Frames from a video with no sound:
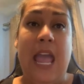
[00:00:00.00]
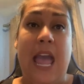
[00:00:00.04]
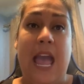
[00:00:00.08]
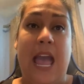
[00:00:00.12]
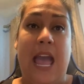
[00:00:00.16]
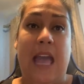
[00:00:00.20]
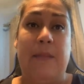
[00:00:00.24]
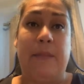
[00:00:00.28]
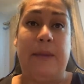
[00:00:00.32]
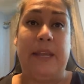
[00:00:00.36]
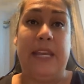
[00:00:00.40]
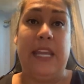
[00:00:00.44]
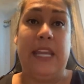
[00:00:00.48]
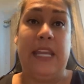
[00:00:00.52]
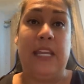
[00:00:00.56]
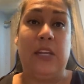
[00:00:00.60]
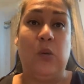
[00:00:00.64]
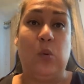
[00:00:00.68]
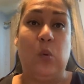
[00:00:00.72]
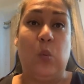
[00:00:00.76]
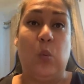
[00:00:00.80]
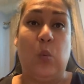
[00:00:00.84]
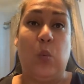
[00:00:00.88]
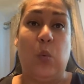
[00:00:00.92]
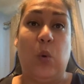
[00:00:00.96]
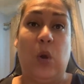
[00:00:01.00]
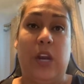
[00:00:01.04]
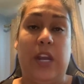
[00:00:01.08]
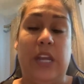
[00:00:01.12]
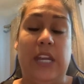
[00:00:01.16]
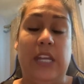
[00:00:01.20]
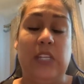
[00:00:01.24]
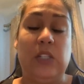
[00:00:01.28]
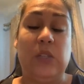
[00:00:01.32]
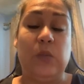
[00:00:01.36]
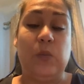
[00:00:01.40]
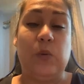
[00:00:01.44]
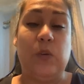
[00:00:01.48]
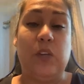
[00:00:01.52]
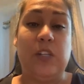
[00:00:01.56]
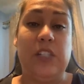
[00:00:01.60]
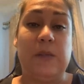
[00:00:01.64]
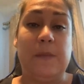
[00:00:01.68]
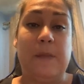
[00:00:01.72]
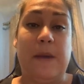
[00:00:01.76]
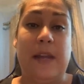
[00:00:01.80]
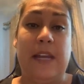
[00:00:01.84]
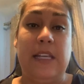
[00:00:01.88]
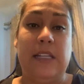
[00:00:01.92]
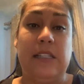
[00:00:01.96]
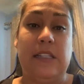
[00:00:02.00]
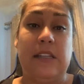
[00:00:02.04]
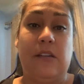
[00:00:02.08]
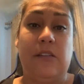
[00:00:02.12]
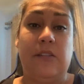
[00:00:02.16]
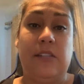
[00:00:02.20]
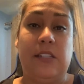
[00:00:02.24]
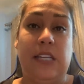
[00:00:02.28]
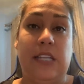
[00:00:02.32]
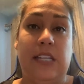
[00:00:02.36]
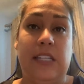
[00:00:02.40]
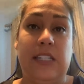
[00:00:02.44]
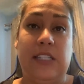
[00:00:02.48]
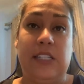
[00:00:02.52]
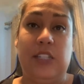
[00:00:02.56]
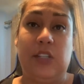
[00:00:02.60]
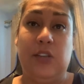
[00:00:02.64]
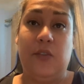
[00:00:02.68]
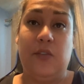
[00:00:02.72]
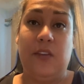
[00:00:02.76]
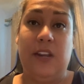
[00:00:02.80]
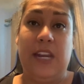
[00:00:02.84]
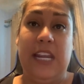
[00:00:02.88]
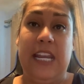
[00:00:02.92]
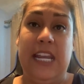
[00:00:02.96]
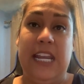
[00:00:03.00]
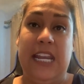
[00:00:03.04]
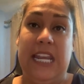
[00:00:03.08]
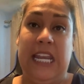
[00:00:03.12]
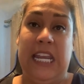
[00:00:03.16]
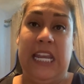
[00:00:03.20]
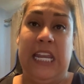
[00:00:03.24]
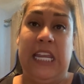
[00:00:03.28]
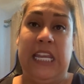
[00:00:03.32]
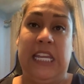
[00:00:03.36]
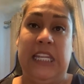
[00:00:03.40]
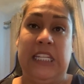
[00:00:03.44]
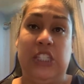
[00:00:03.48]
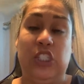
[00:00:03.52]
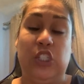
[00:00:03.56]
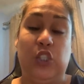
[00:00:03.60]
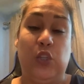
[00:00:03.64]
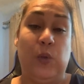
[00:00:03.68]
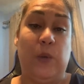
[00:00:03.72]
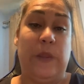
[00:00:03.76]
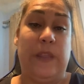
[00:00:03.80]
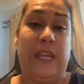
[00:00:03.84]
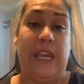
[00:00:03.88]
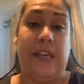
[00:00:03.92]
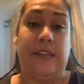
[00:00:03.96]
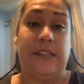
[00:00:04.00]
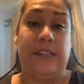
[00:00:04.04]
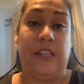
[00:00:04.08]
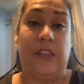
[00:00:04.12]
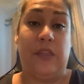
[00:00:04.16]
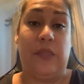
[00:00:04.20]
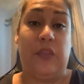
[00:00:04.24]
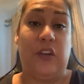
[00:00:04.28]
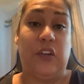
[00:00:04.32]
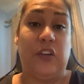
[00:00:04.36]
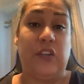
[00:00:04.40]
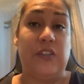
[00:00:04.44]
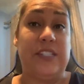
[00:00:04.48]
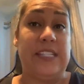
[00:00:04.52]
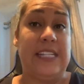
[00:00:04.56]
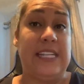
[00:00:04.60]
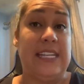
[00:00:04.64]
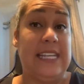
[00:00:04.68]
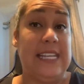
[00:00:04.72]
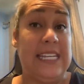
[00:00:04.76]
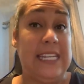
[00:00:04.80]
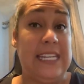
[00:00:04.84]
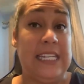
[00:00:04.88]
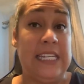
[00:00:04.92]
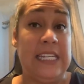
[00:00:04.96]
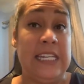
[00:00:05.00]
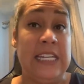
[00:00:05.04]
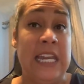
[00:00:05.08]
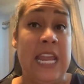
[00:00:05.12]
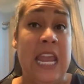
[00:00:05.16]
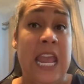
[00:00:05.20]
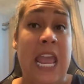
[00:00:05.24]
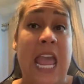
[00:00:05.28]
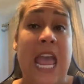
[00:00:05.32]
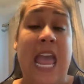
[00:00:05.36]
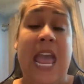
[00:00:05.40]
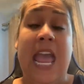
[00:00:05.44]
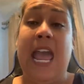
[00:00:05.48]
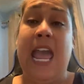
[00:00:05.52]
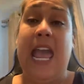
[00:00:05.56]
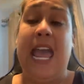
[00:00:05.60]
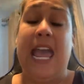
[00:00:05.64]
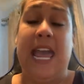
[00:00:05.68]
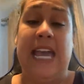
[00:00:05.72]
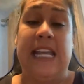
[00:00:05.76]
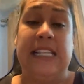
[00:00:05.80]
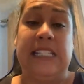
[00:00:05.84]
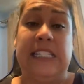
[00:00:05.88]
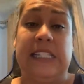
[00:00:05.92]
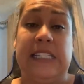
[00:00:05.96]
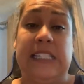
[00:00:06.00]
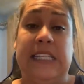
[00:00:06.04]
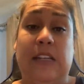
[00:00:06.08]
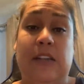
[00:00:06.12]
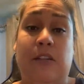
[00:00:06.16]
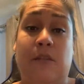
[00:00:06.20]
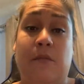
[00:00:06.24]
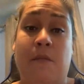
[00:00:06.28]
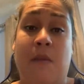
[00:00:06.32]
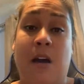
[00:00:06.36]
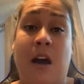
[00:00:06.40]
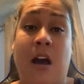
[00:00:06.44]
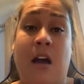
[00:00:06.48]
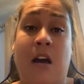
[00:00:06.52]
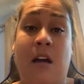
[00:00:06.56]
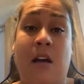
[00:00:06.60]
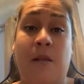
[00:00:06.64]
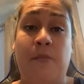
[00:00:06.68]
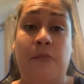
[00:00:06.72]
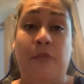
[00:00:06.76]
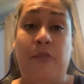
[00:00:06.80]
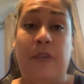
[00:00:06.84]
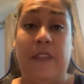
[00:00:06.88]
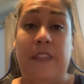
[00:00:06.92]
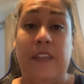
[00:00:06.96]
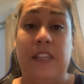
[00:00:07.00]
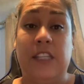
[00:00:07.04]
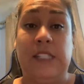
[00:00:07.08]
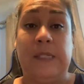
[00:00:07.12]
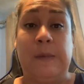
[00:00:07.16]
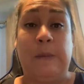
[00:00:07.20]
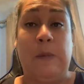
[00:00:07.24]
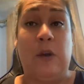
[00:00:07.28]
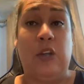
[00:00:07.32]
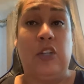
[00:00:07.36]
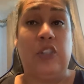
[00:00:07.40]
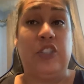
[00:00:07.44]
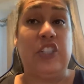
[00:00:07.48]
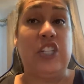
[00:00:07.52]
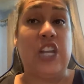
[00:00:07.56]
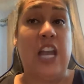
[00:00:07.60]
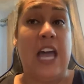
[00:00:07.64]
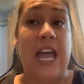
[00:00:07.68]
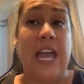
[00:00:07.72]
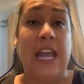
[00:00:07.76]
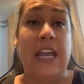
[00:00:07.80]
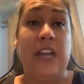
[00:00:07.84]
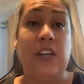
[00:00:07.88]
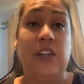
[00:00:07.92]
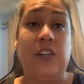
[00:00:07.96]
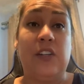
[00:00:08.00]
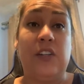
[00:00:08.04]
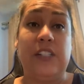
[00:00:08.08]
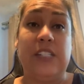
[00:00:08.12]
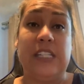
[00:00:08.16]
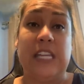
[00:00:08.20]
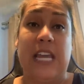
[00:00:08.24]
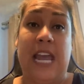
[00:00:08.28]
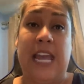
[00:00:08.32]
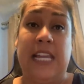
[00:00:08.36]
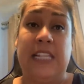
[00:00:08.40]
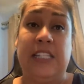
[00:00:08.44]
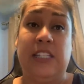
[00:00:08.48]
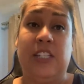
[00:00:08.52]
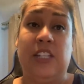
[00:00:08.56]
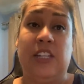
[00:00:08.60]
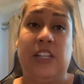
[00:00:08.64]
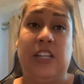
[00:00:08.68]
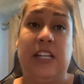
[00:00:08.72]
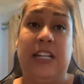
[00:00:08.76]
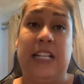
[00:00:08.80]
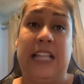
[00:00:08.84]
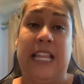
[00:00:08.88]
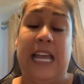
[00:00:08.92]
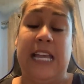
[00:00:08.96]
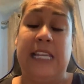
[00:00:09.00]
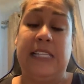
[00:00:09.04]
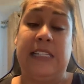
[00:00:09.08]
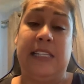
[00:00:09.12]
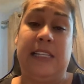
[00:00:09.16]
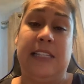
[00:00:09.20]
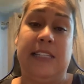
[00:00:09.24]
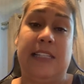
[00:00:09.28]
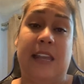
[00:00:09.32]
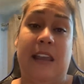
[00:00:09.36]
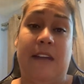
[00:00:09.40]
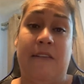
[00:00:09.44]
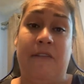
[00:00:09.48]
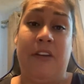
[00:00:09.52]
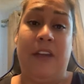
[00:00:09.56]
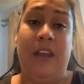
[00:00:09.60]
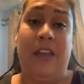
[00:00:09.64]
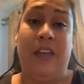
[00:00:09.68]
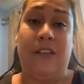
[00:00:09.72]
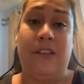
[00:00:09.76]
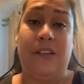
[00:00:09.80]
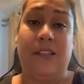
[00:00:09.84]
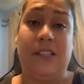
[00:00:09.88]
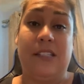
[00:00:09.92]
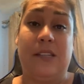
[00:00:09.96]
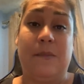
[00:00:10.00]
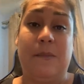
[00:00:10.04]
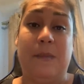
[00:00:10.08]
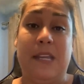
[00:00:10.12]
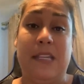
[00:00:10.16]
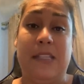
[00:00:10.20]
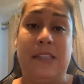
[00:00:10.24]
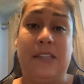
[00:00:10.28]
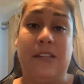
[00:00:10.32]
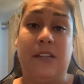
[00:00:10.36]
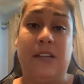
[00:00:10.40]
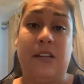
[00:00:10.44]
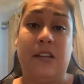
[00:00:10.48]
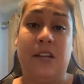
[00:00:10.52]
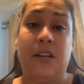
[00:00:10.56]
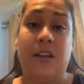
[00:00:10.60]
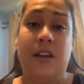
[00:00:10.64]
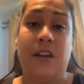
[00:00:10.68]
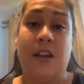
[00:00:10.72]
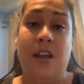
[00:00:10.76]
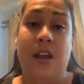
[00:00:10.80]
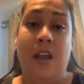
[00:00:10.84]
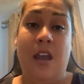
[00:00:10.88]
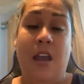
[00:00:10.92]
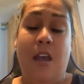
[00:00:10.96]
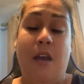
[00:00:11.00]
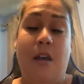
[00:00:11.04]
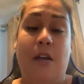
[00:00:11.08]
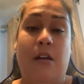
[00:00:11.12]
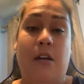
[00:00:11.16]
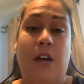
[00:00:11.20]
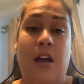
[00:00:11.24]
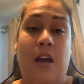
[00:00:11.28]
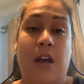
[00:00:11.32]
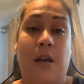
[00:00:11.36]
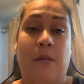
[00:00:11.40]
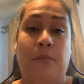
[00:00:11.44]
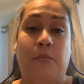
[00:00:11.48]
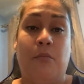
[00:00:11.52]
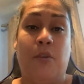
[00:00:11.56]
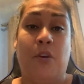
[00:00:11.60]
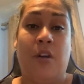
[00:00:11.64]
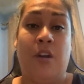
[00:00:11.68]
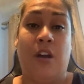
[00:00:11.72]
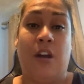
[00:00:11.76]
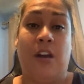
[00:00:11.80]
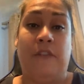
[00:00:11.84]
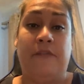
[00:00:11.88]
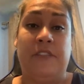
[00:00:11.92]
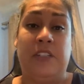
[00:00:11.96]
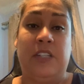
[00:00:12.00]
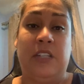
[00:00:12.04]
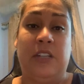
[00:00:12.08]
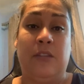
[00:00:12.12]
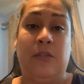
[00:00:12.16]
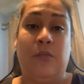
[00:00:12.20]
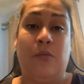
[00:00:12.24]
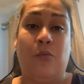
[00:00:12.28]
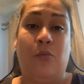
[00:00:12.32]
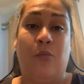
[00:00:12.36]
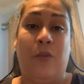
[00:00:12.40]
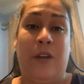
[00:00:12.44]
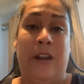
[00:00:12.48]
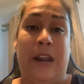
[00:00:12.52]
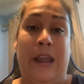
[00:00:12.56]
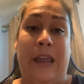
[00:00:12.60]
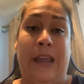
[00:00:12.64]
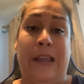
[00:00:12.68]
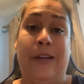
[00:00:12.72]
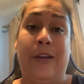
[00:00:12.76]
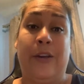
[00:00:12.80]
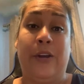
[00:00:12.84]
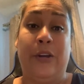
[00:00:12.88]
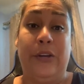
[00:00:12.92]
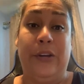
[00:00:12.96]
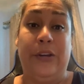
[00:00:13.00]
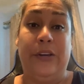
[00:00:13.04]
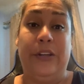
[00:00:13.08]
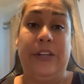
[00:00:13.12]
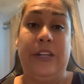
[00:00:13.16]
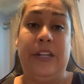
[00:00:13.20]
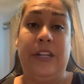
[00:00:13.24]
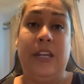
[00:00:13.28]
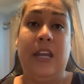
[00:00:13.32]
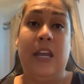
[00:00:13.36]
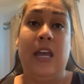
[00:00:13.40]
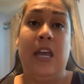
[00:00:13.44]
I began working towards my associate's degree in 2013. As a single mom with a small child, I took classes every other semester, um, more often when I could.